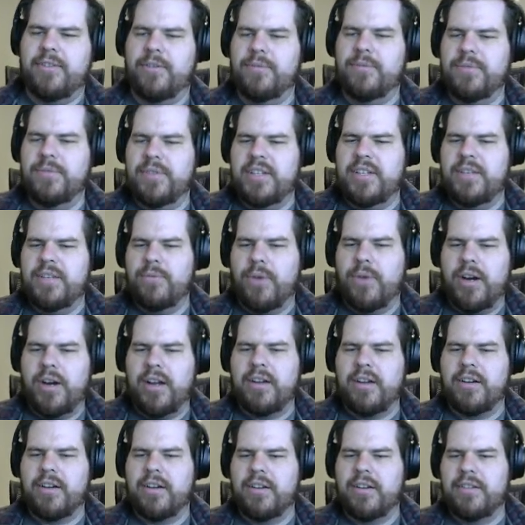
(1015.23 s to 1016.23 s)
only
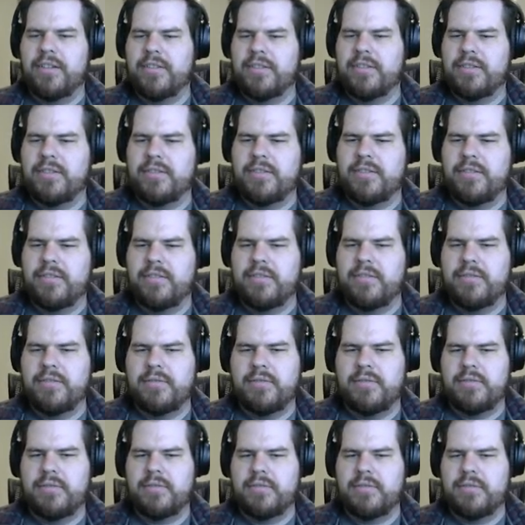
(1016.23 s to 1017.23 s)
water.
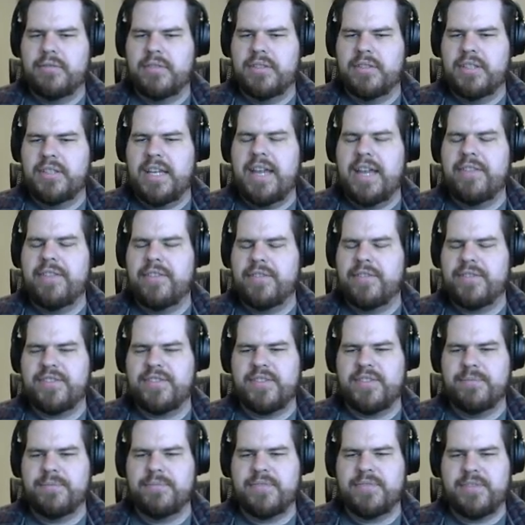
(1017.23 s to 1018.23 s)
Yeah, there's
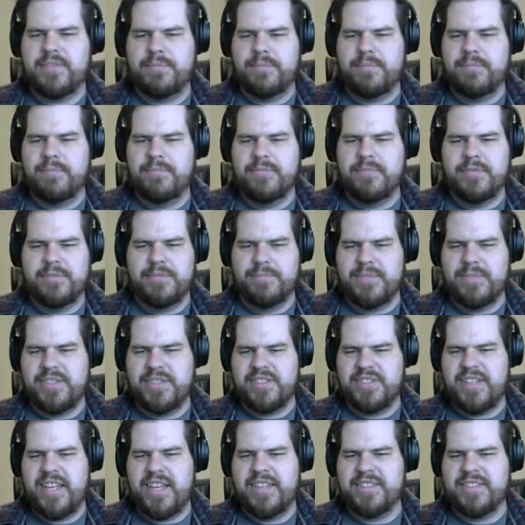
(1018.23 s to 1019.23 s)
some
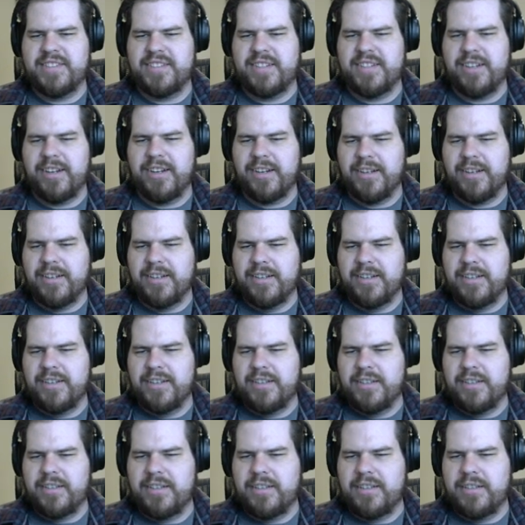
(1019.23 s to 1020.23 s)
mistakes here.
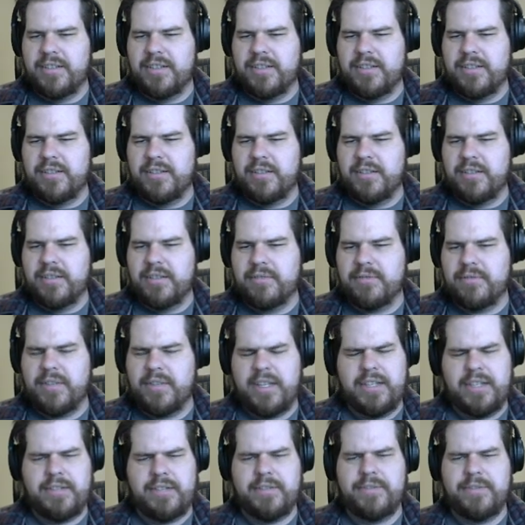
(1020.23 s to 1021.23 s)

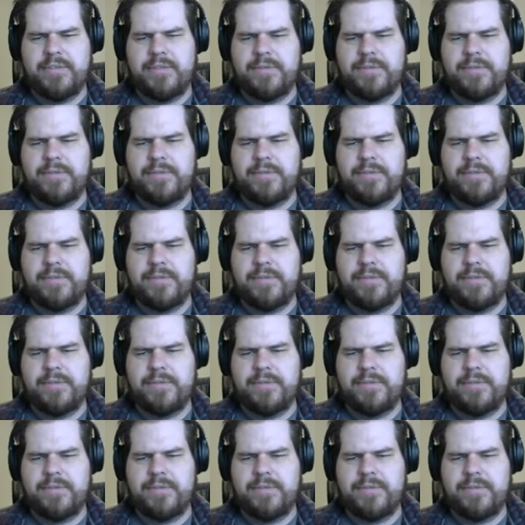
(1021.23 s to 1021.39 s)
Right?